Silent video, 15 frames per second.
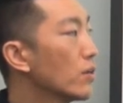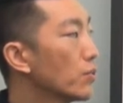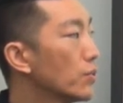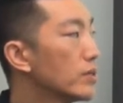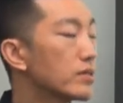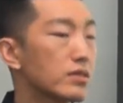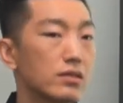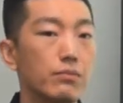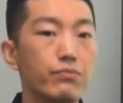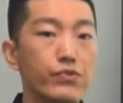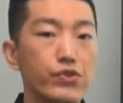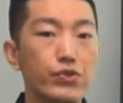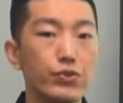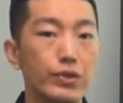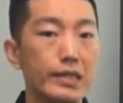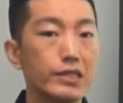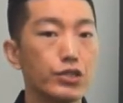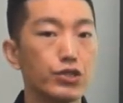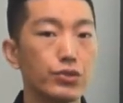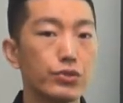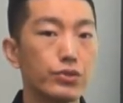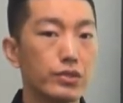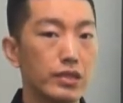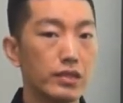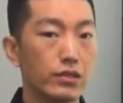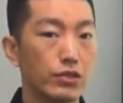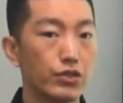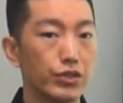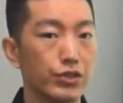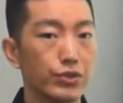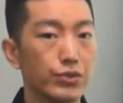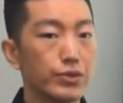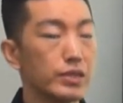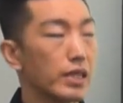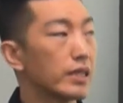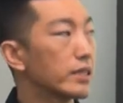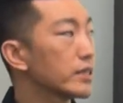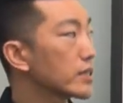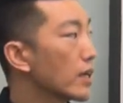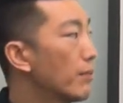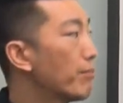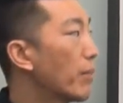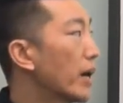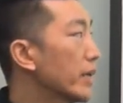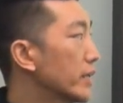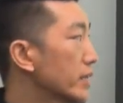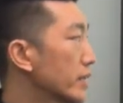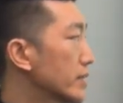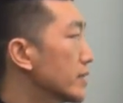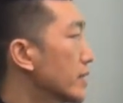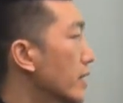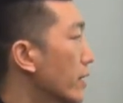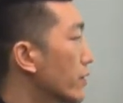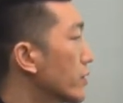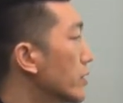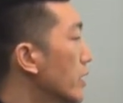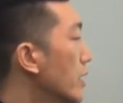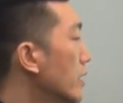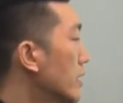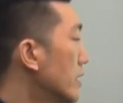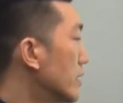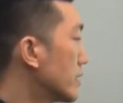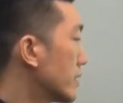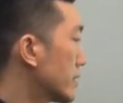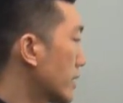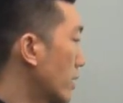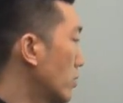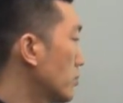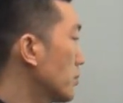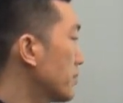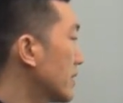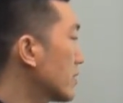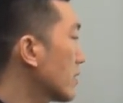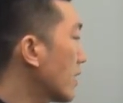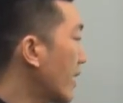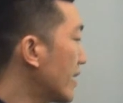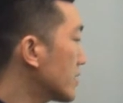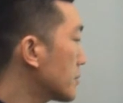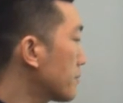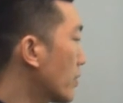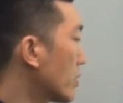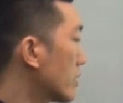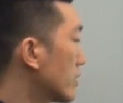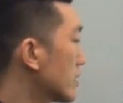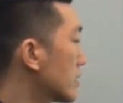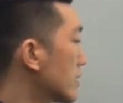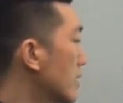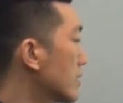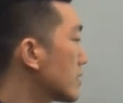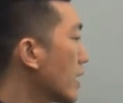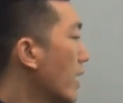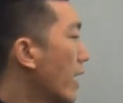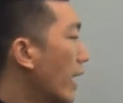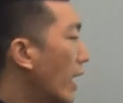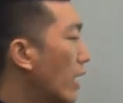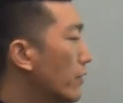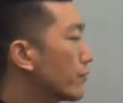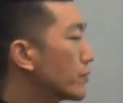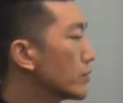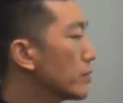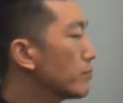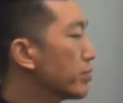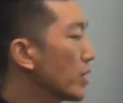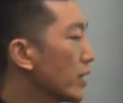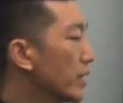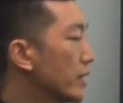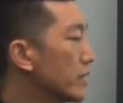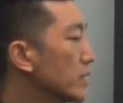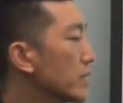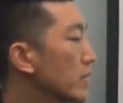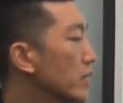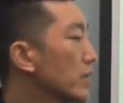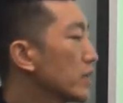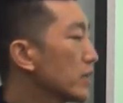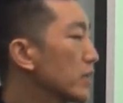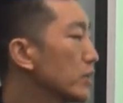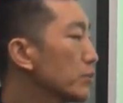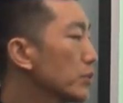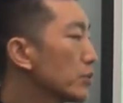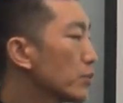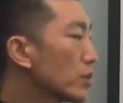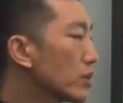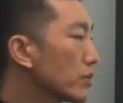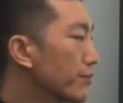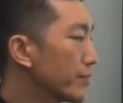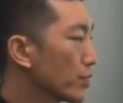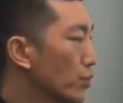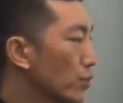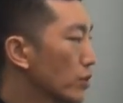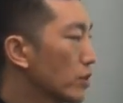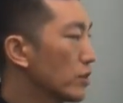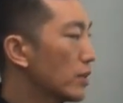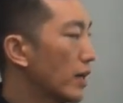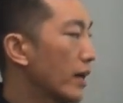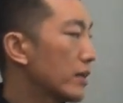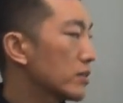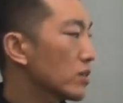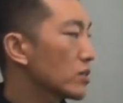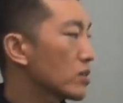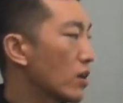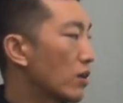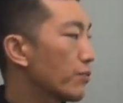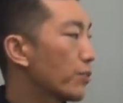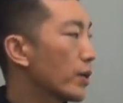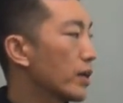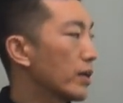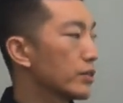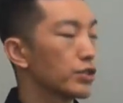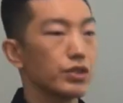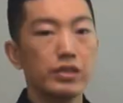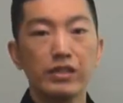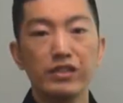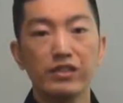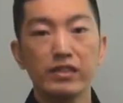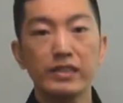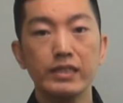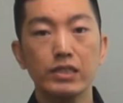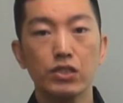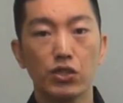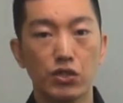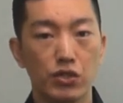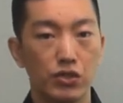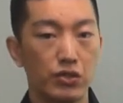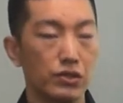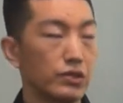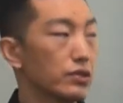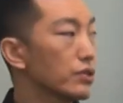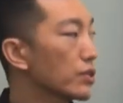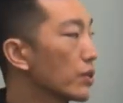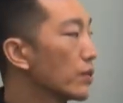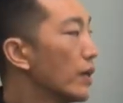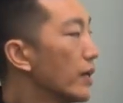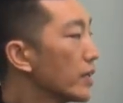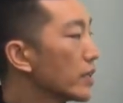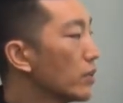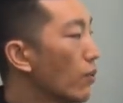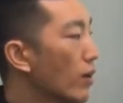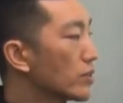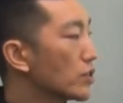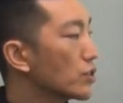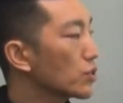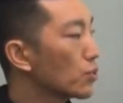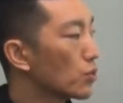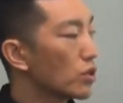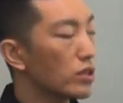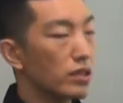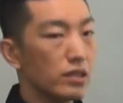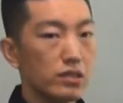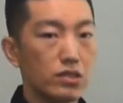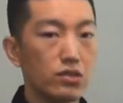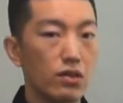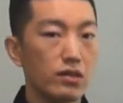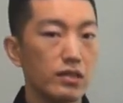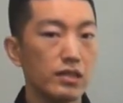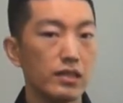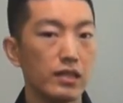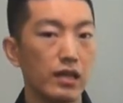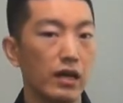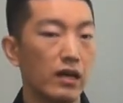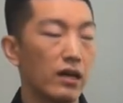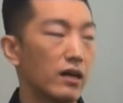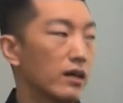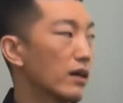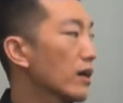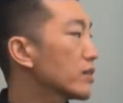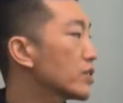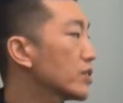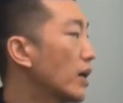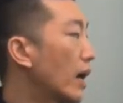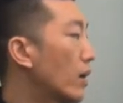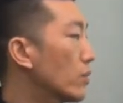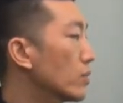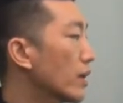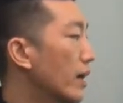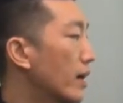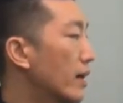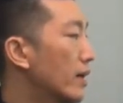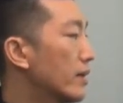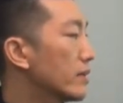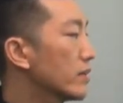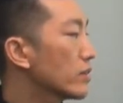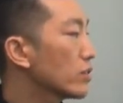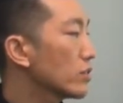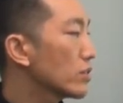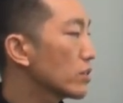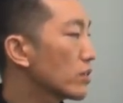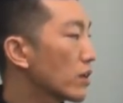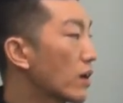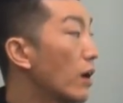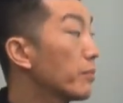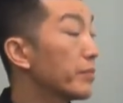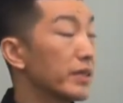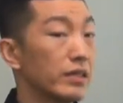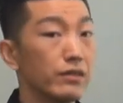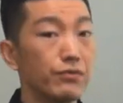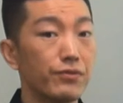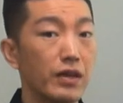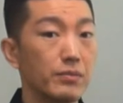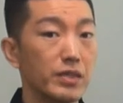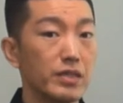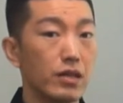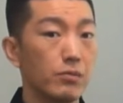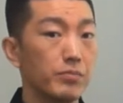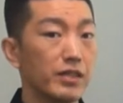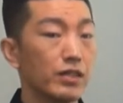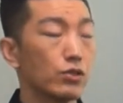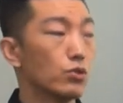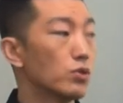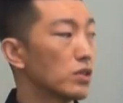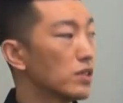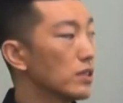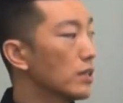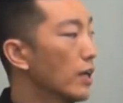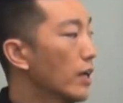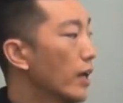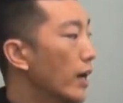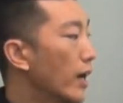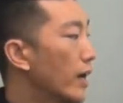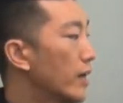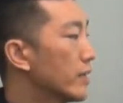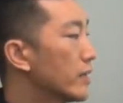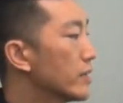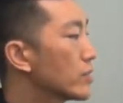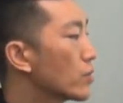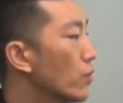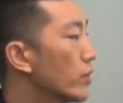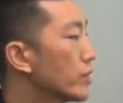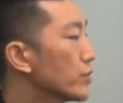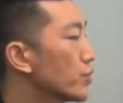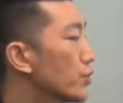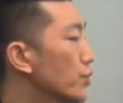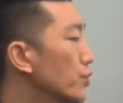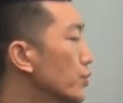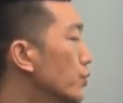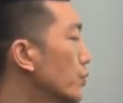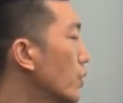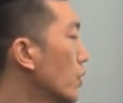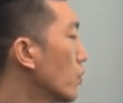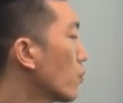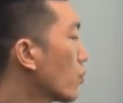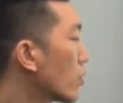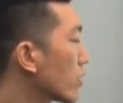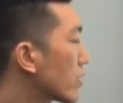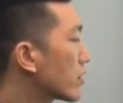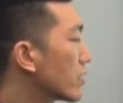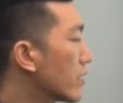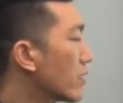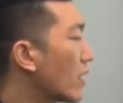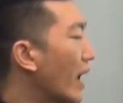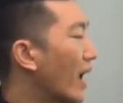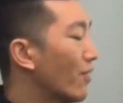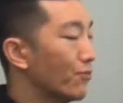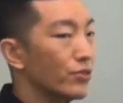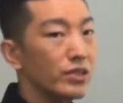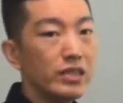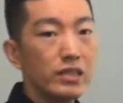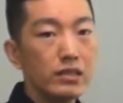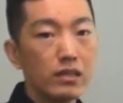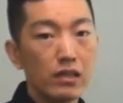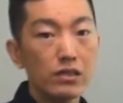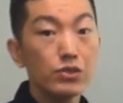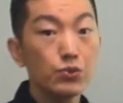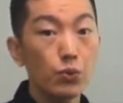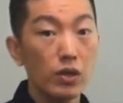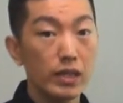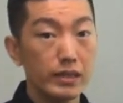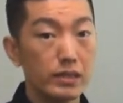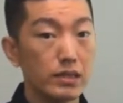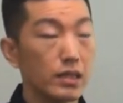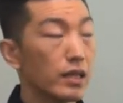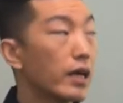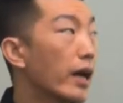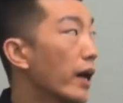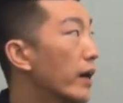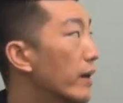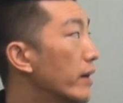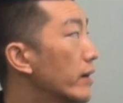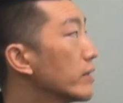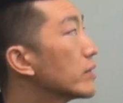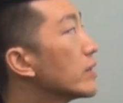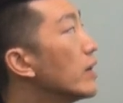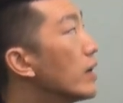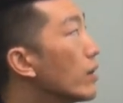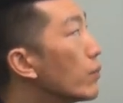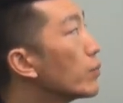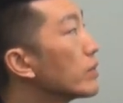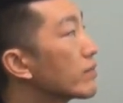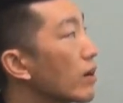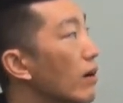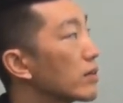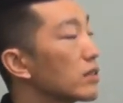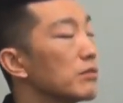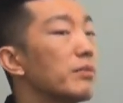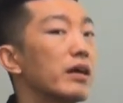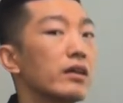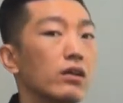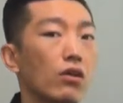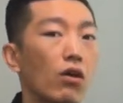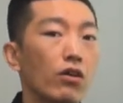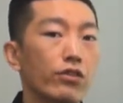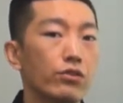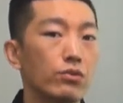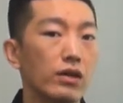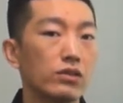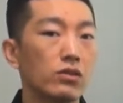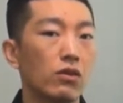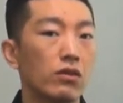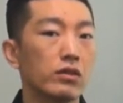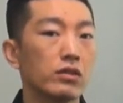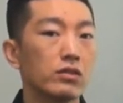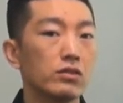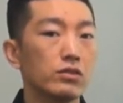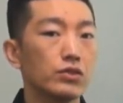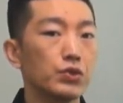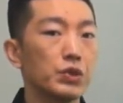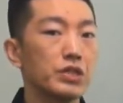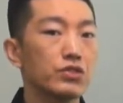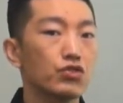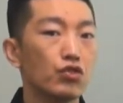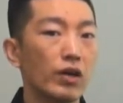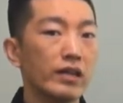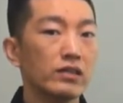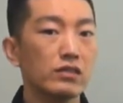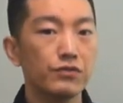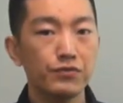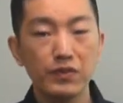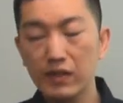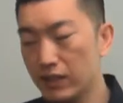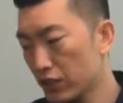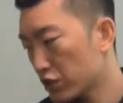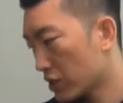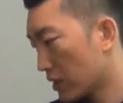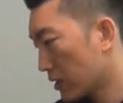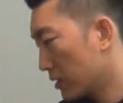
with some new issues in the news, and he's combining it together in his album. And the last part, it says, after blank, he will work for Google as a software engineer intern. So he wants to work starting out at the company, famous company Google, and he's going to work there after he does what? And we talked about it all throughout the article, so he's trying to finish